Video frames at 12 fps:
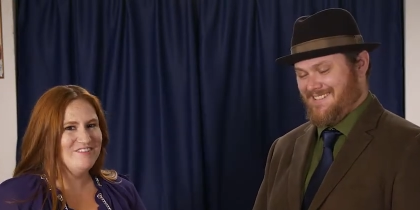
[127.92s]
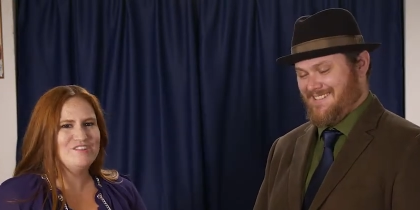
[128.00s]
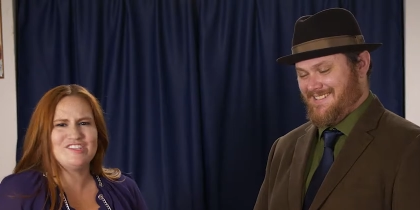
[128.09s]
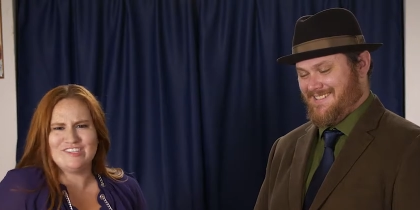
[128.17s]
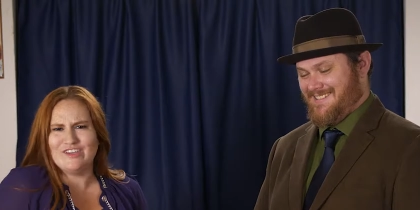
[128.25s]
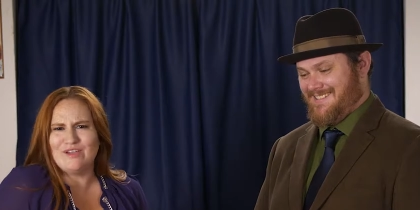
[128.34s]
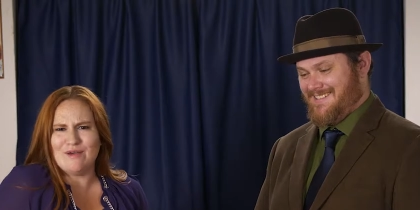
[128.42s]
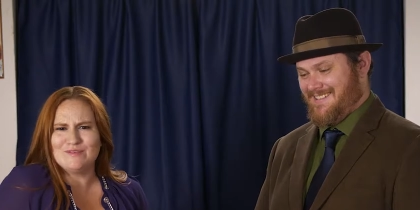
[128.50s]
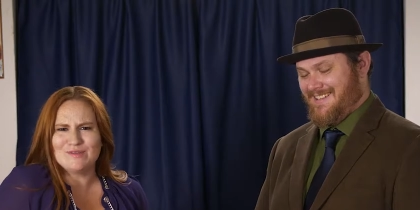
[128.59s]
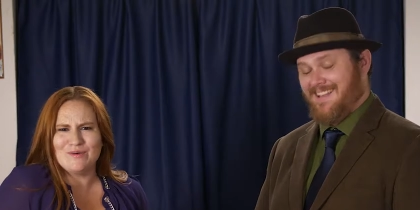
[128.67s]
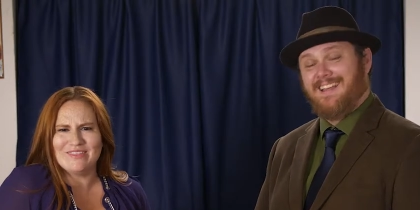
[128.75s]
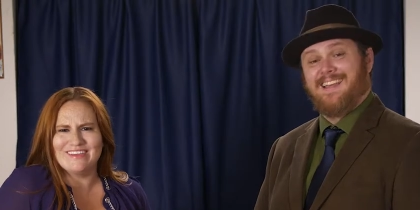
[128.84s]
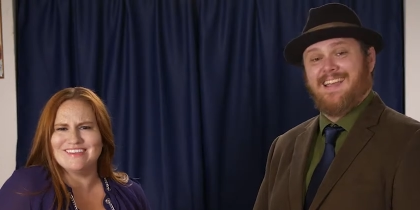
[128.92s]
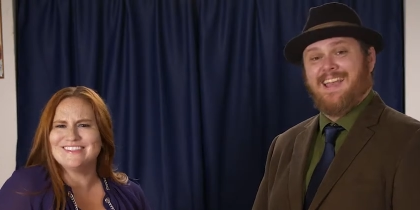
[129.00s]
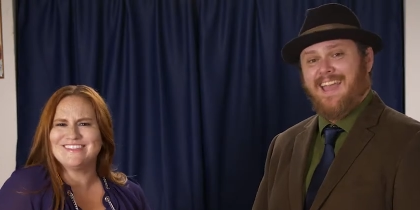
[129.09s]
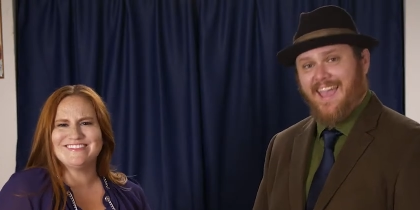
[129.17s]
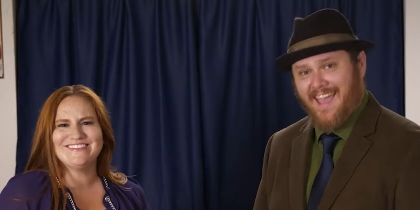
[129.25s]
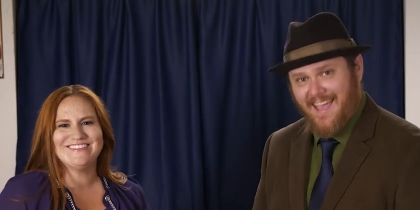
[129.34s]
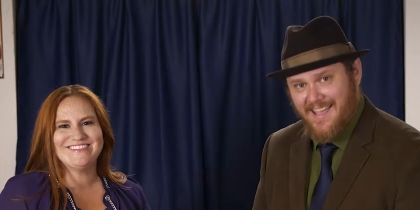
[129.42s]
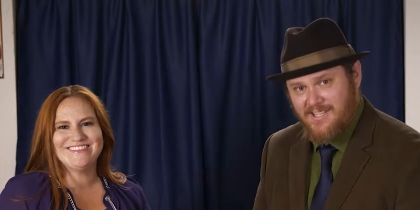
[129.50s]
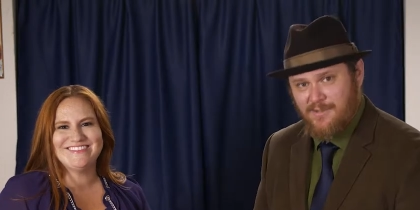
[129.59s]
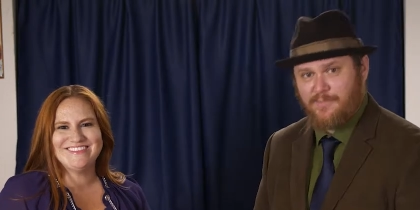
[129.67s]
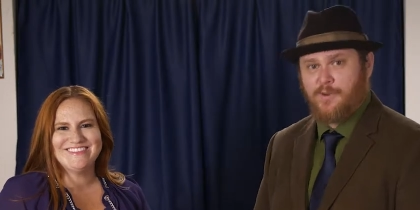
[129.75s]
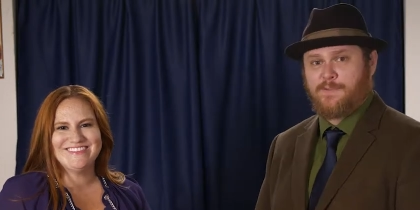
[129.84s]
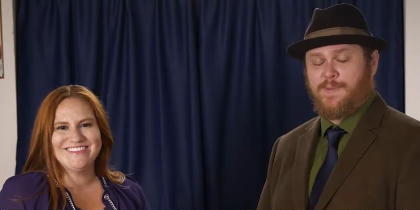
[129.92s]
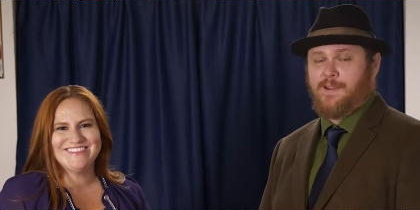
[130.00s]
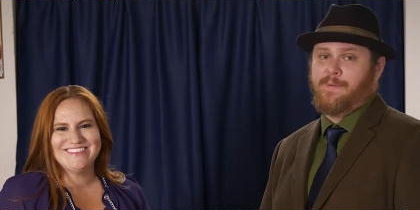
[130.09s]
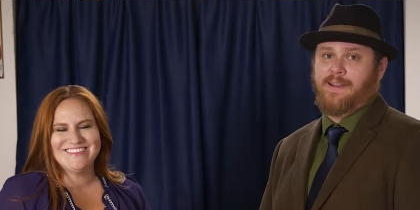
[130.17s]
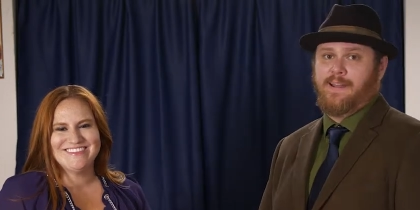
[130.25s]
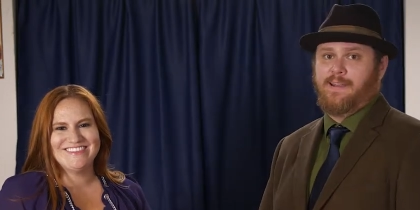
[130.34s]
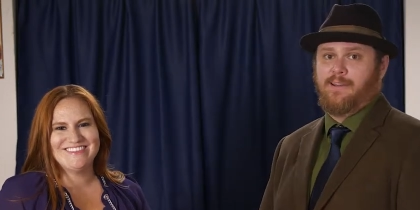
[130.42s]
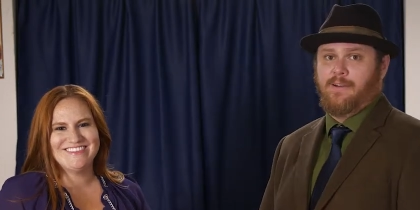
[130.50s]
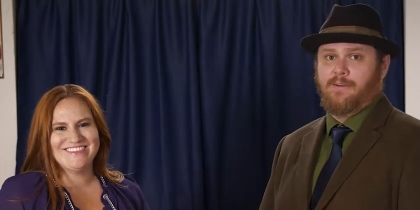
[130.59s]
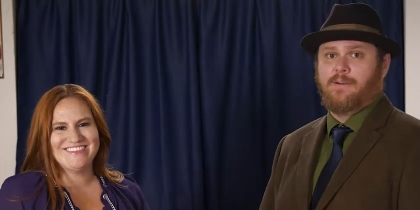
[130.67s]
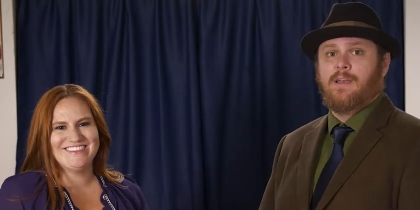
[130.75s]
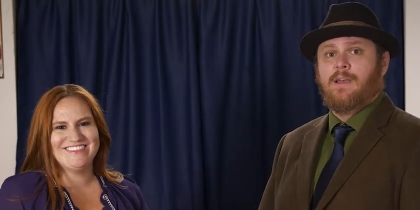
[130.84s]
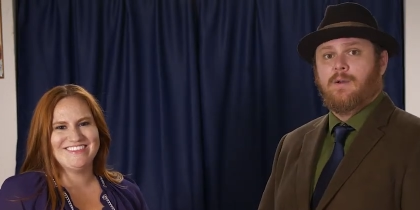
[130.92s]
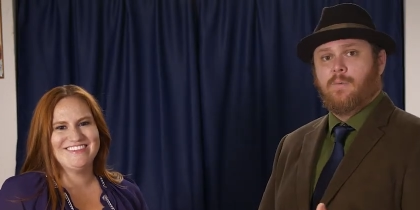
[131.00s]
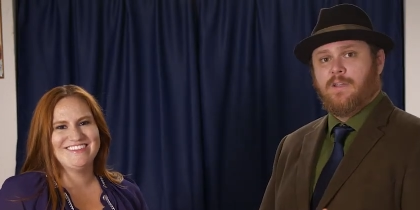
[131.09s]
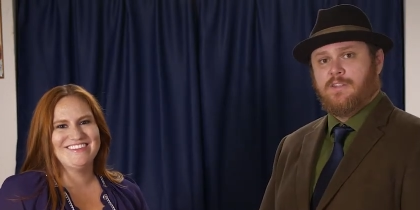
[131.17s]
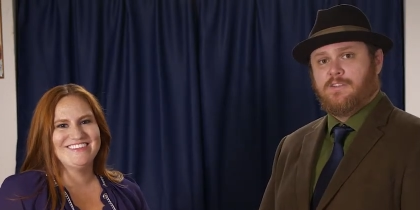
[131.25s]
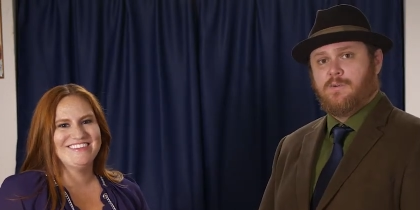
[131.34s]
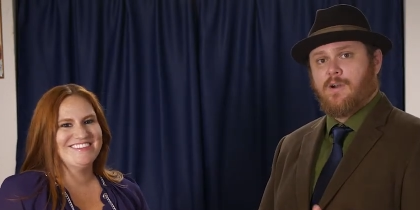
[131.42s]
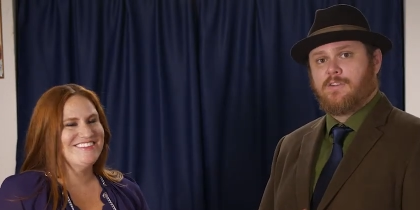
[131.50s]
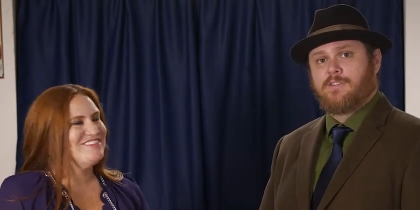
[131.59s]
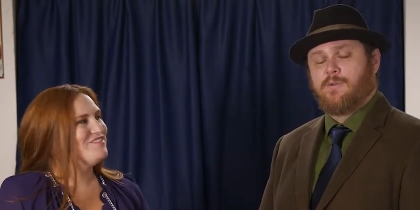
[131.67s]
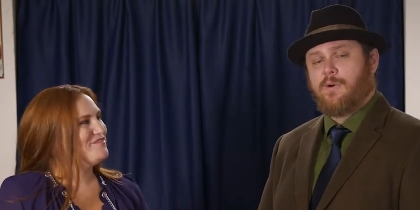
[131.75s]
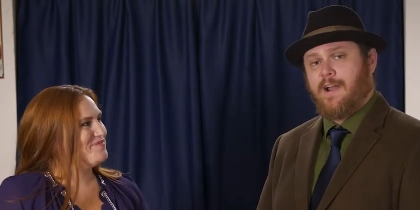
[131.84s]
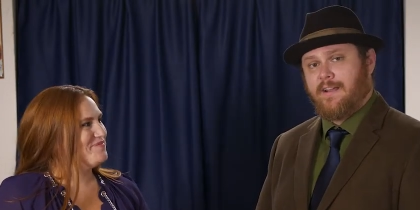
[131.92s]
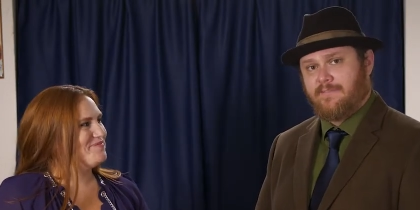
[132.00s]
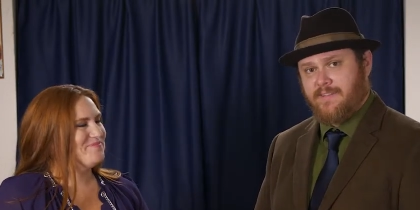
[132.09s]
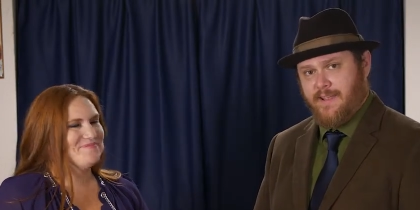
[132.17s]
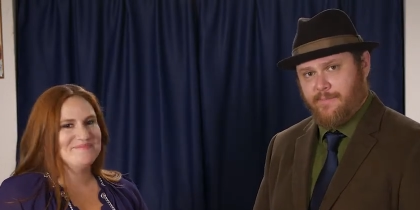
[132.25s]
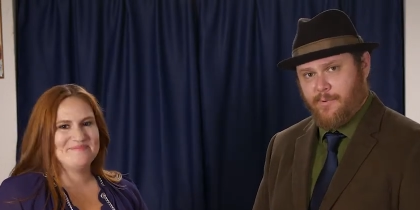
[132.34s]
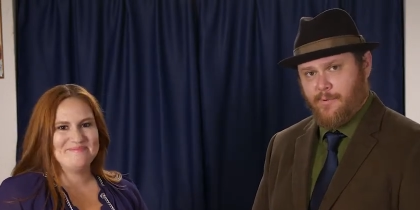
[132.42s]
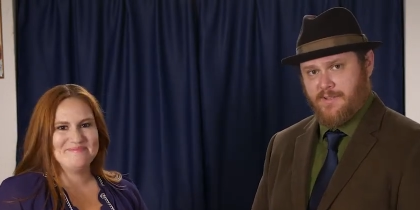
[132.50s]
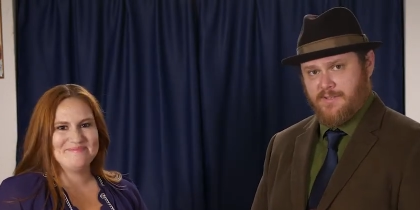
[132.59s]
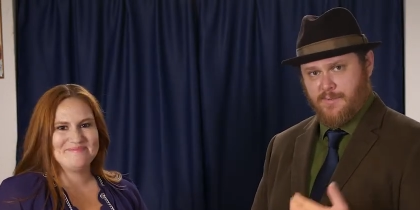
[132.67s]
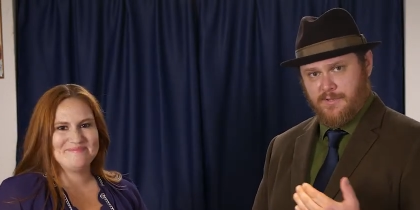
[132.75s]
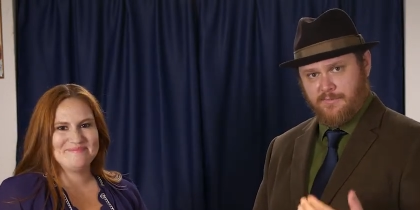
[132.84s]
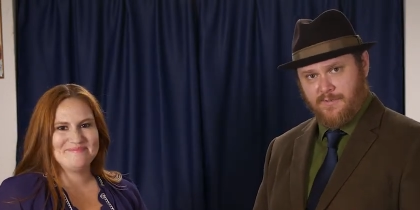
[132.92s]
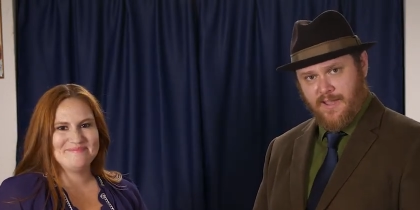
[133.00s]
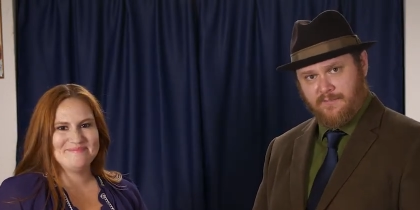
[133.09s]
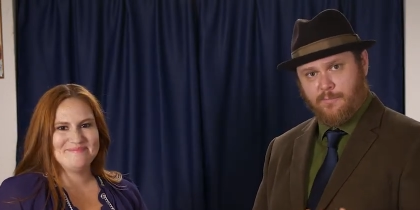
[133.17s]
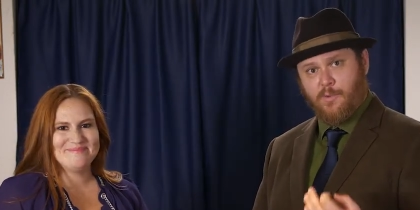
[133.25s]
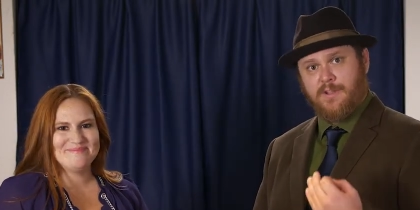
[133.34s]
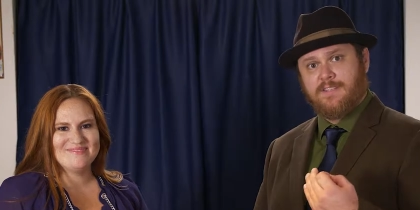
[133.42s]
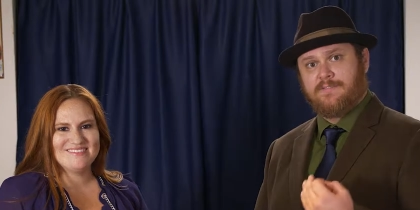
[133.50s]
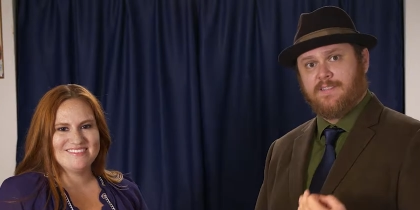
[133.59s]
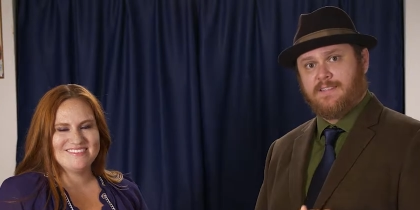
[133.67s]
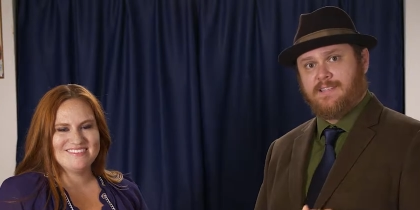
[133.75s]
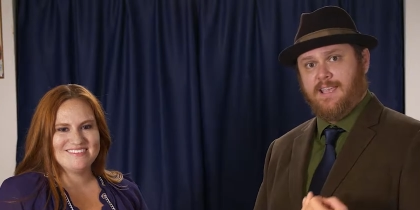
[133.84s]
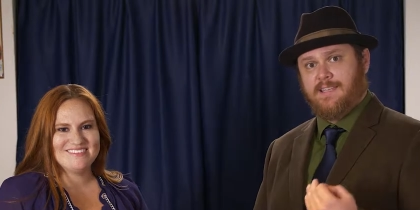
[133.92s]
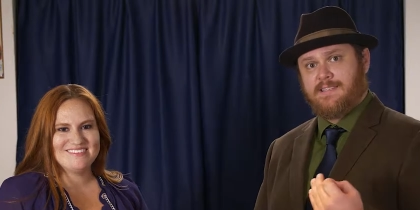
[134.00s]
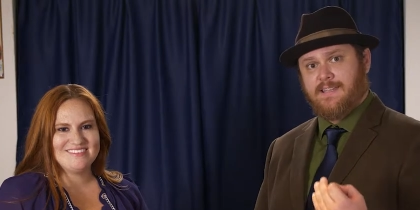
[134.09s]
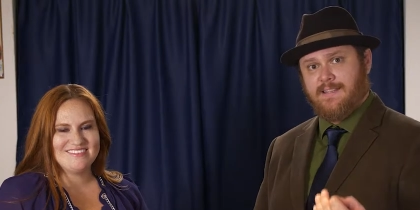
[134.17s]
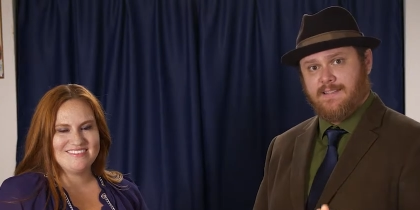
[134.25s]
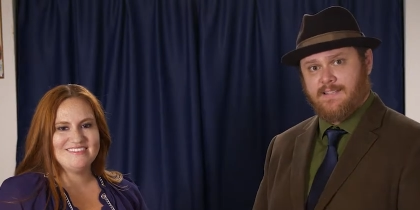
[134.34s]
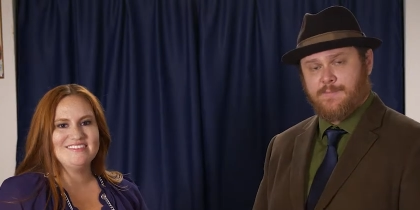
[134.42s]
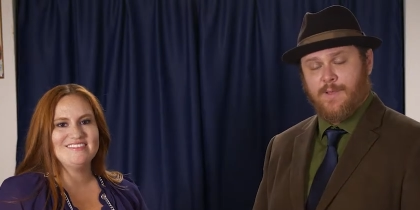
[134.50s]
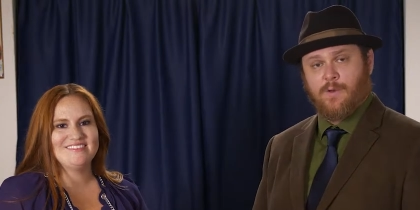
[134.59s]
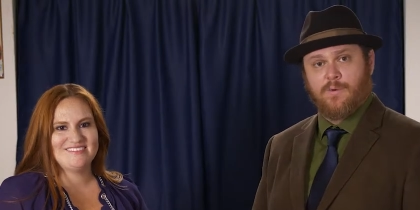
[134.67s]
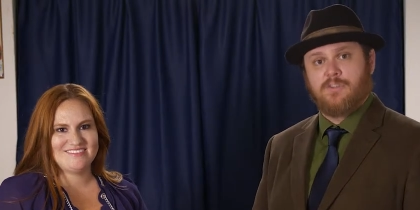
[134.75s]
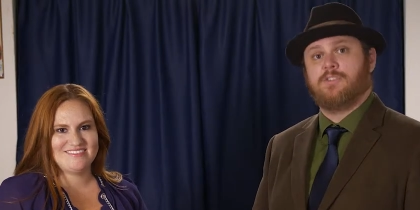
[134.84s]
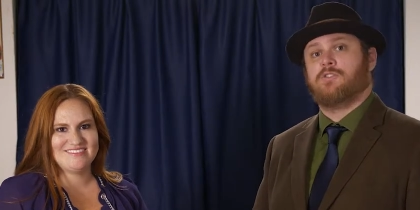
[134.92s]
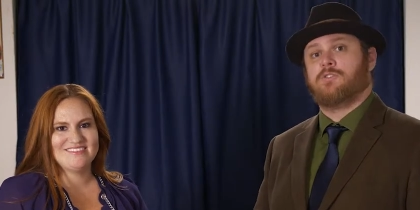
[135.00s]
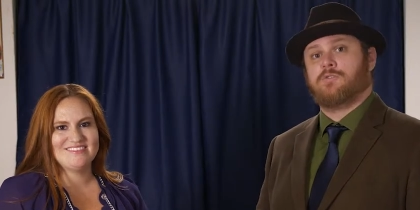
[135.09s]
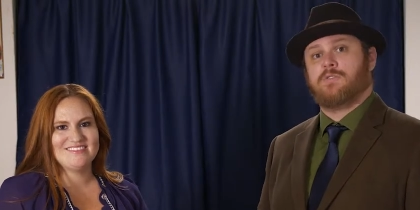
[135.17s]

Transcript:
Speaker 1: we should tell you how we score things.
Speaker 2: As you folks may or may not know, we do our score out of 10 points. We do five points for the taste and the smell, which is your